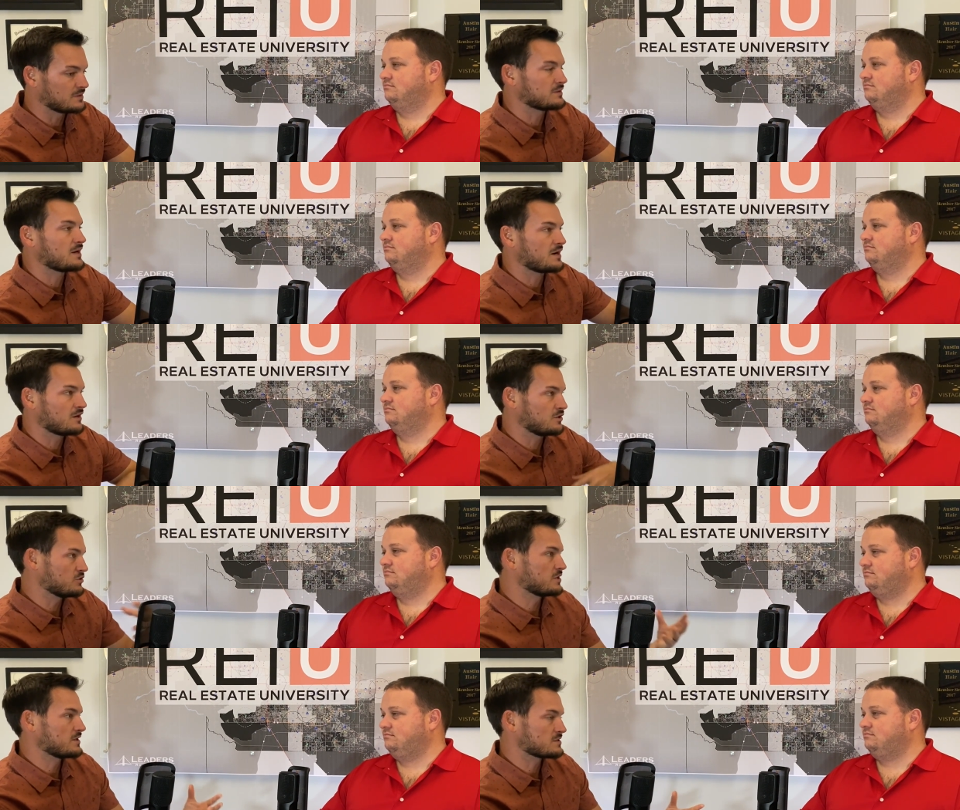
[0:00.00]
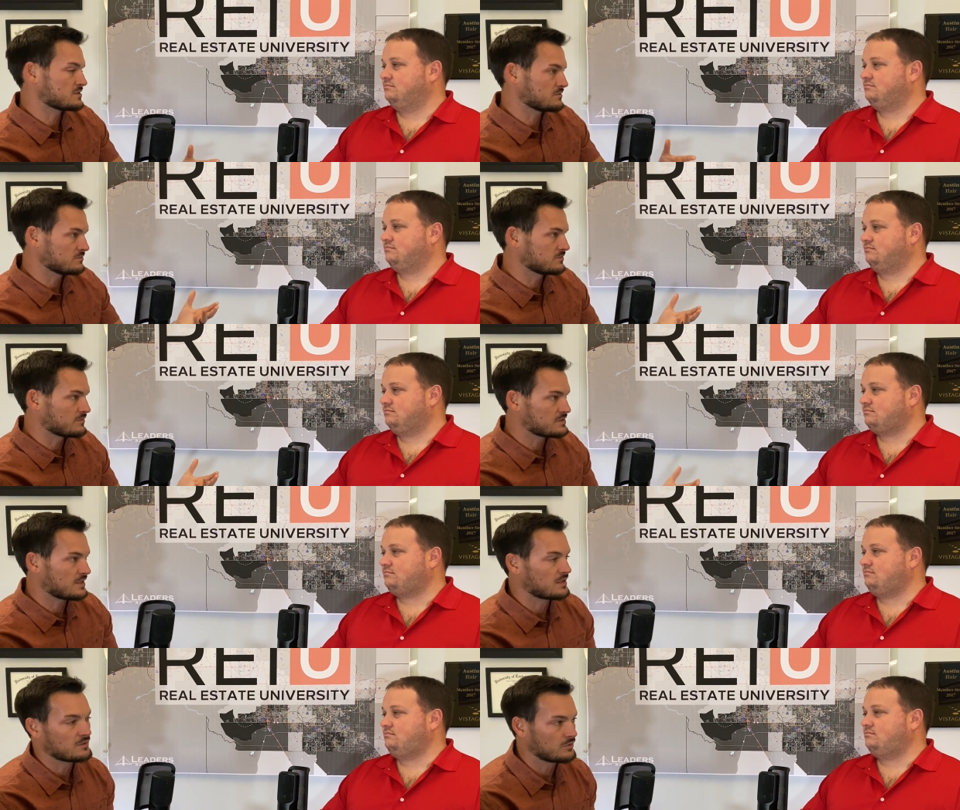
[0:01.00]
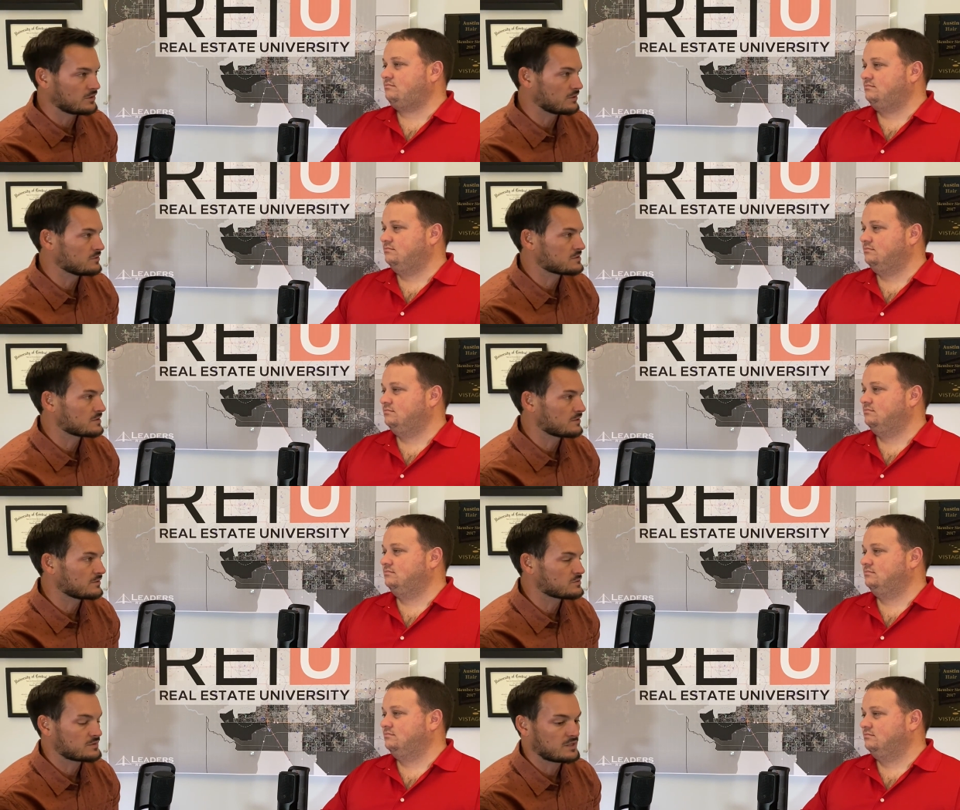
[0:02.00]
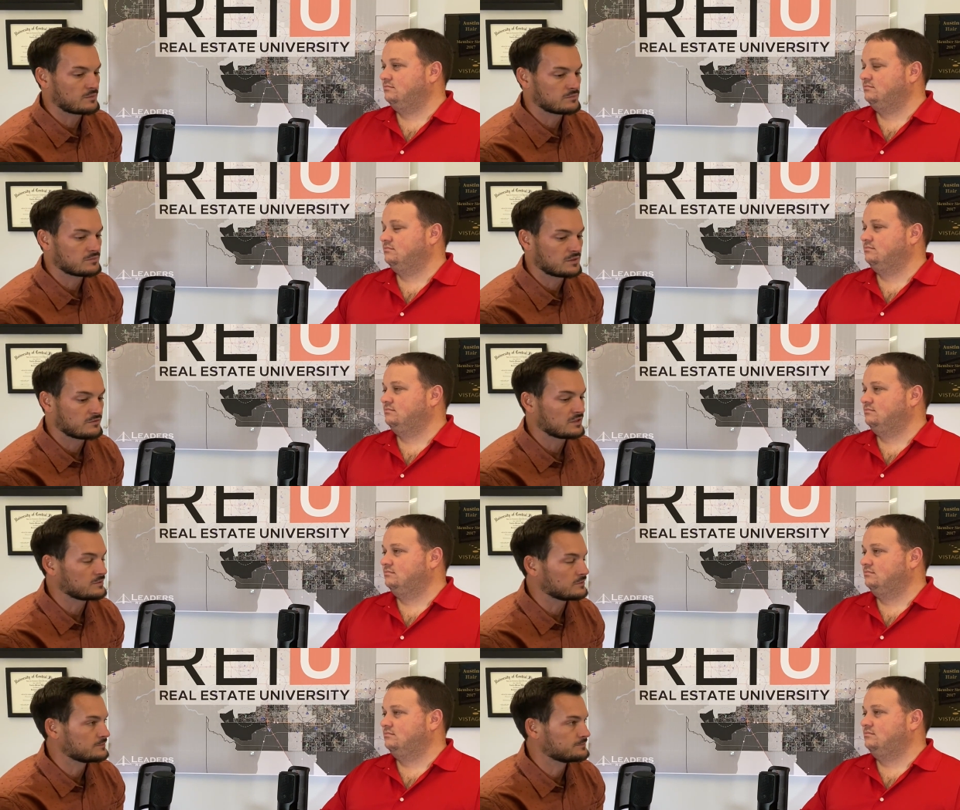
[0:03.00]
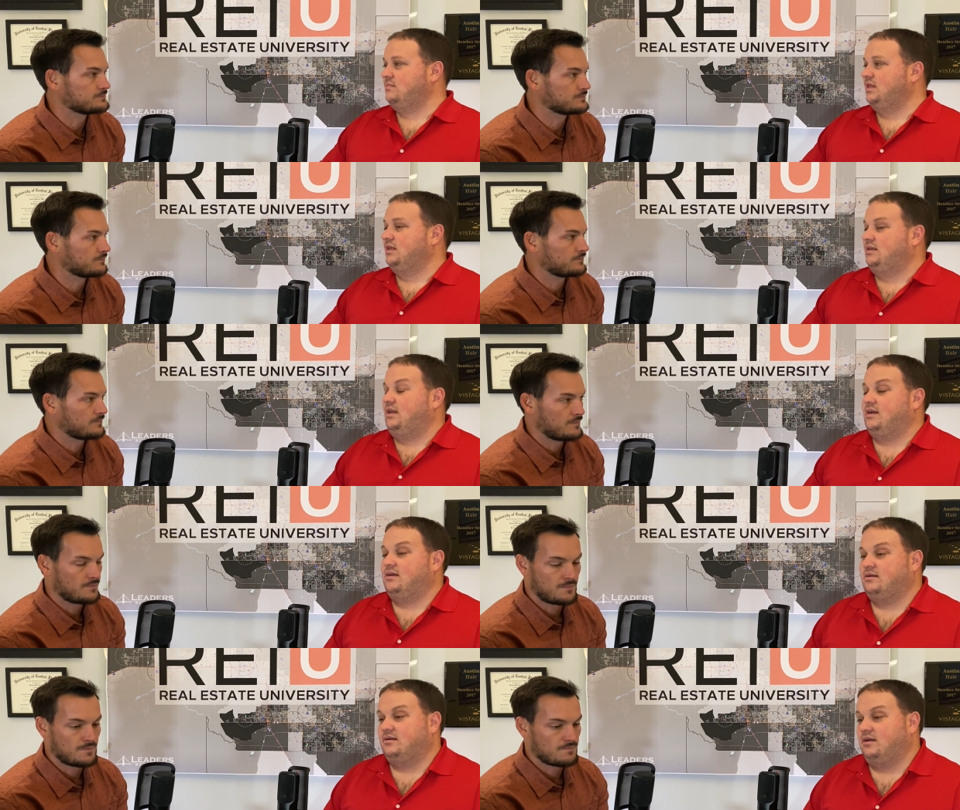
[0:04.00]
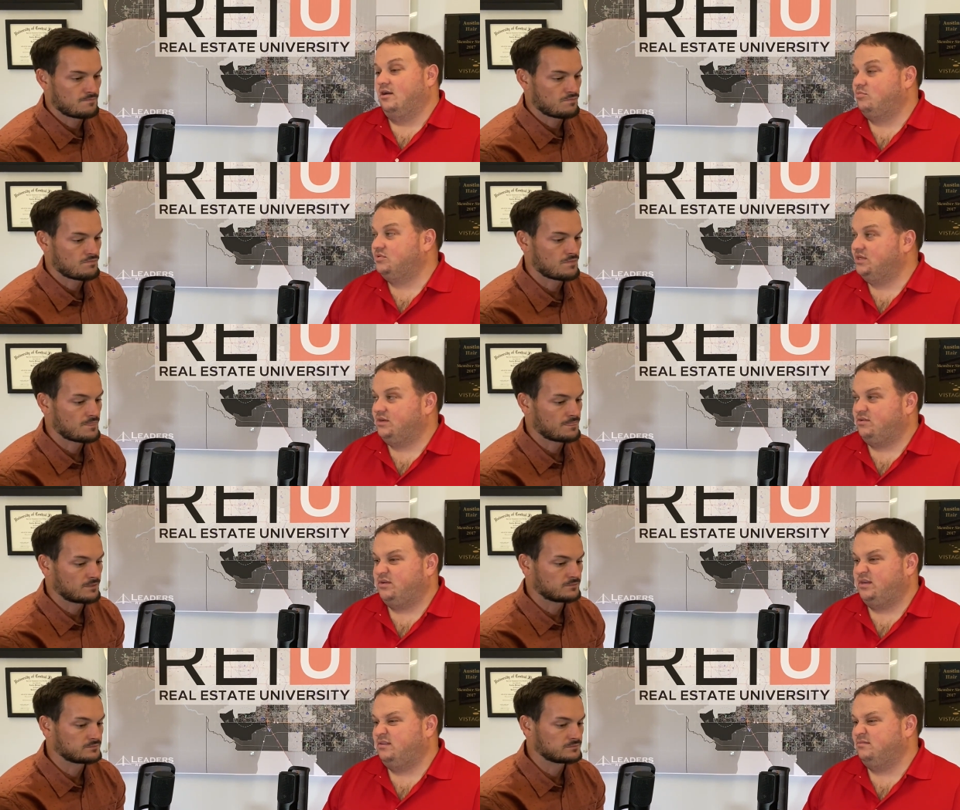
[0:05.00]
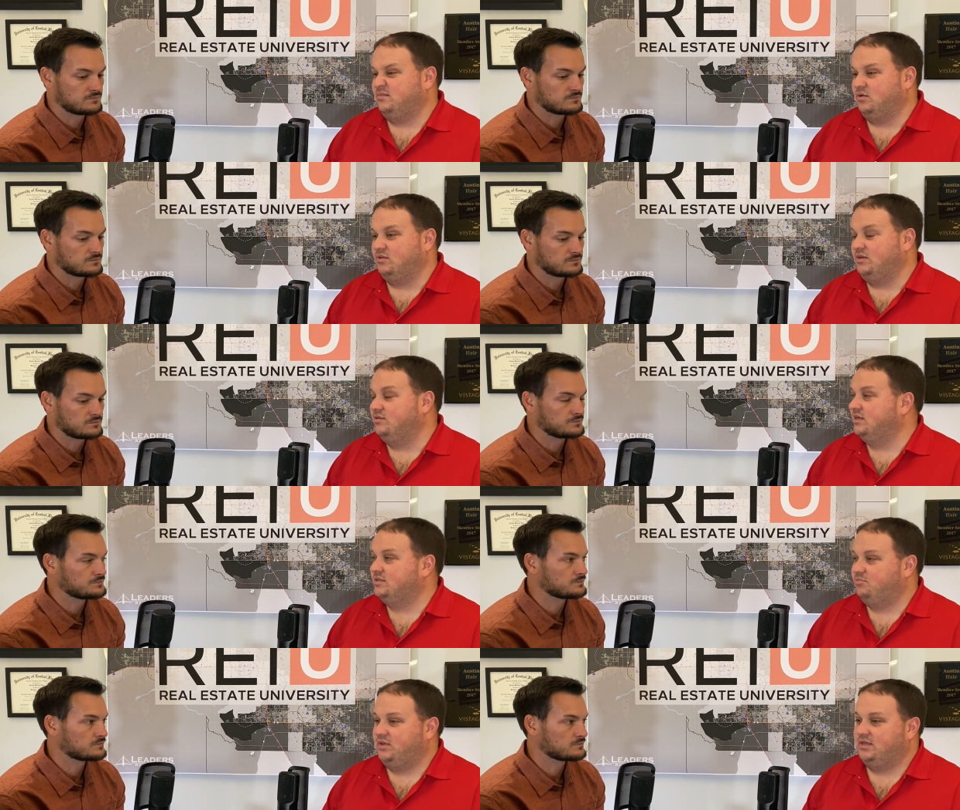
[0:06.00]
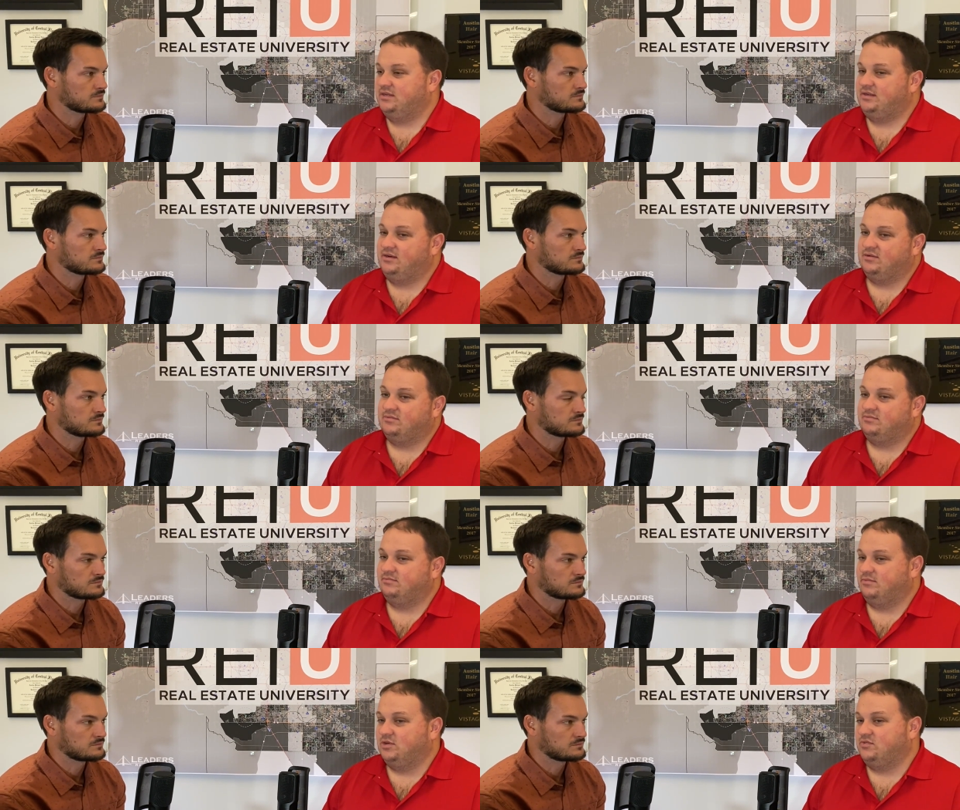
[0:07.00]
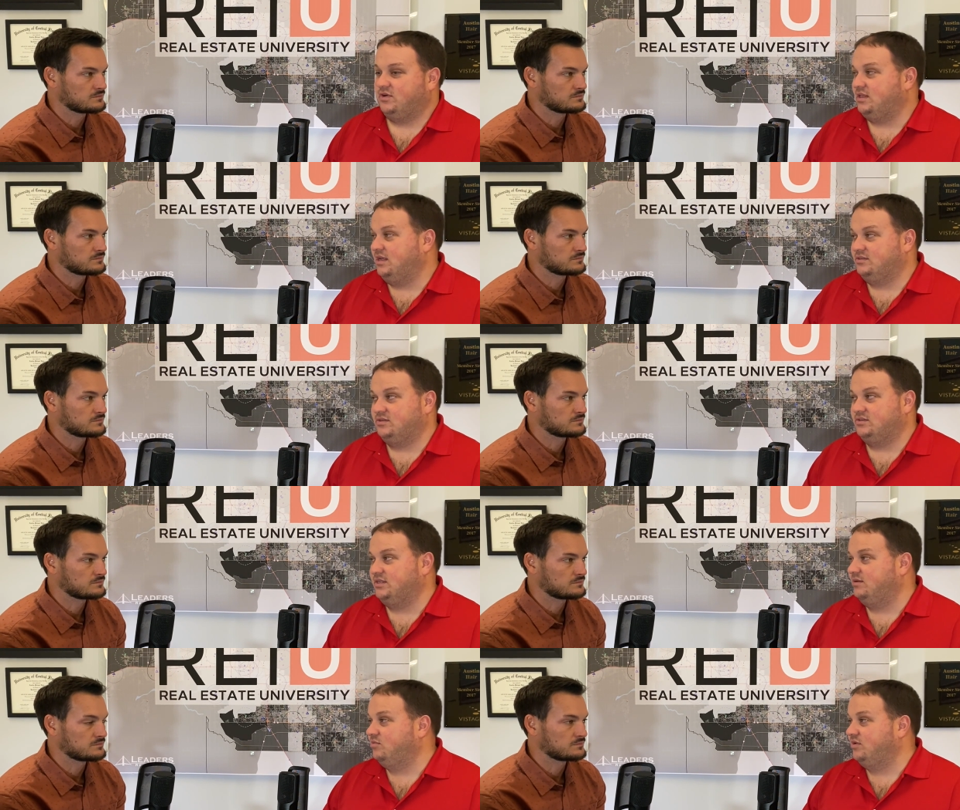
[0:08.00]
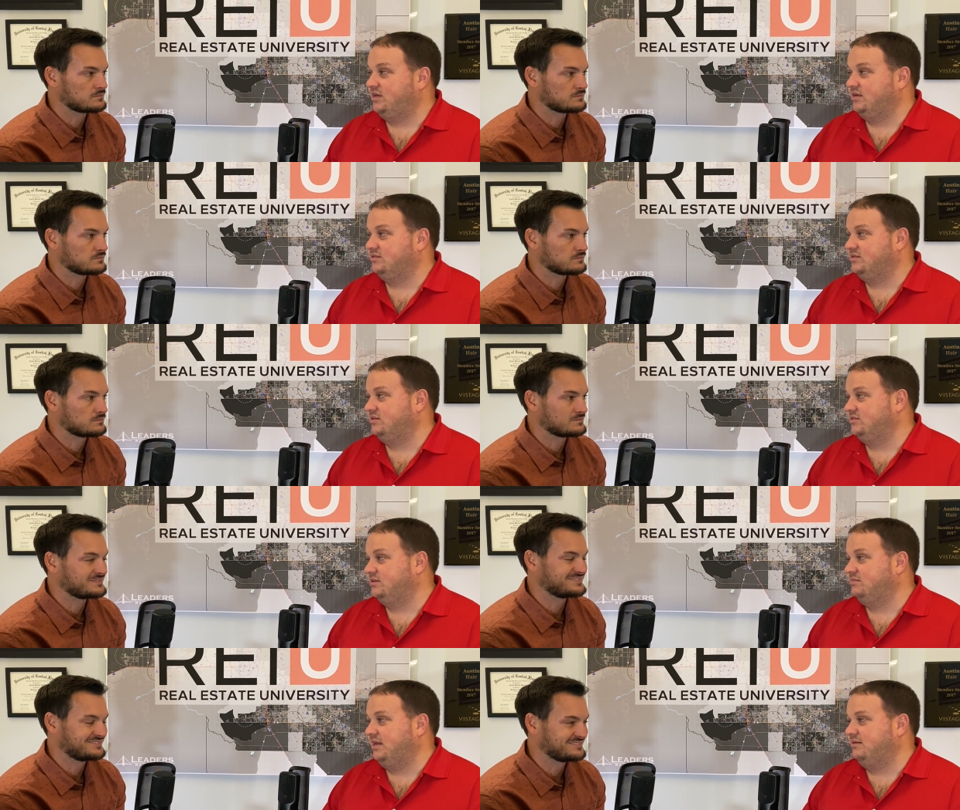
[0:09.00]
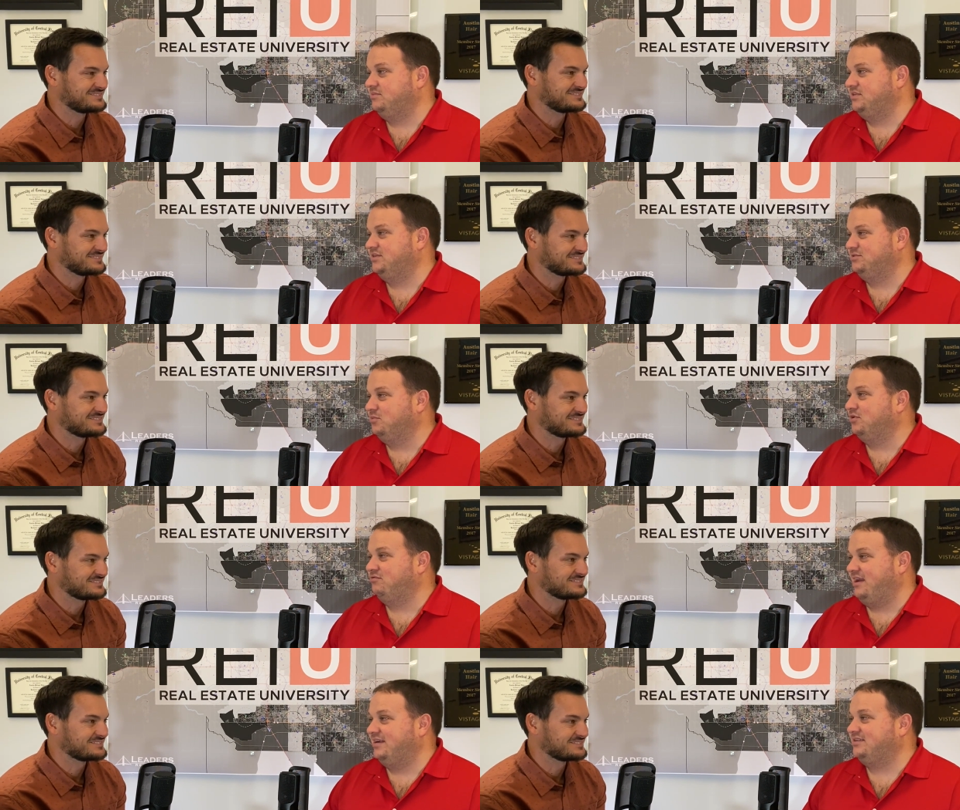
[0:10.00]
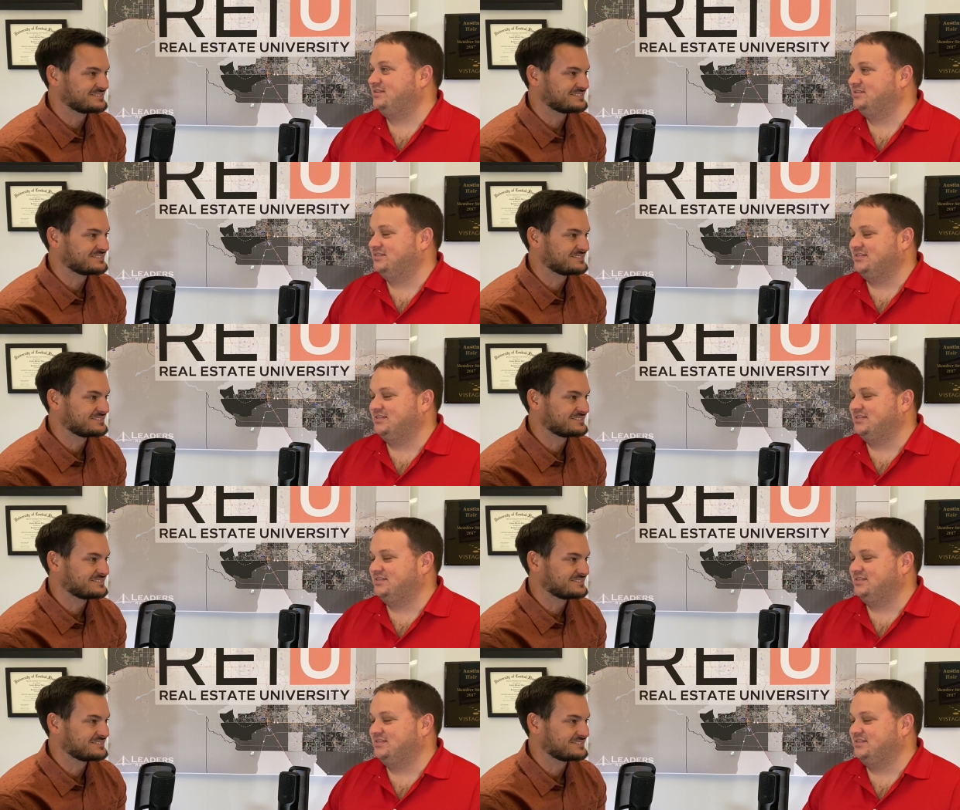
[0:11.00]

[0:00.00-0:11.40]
Speaker 1: then the higher your chances of, of snagging up one of those areas when they come available. Yeah, 100%
Speaker 2: agree. Only nuance being, you know, most of our clients aren't selling burritos. So sometimes there's more factors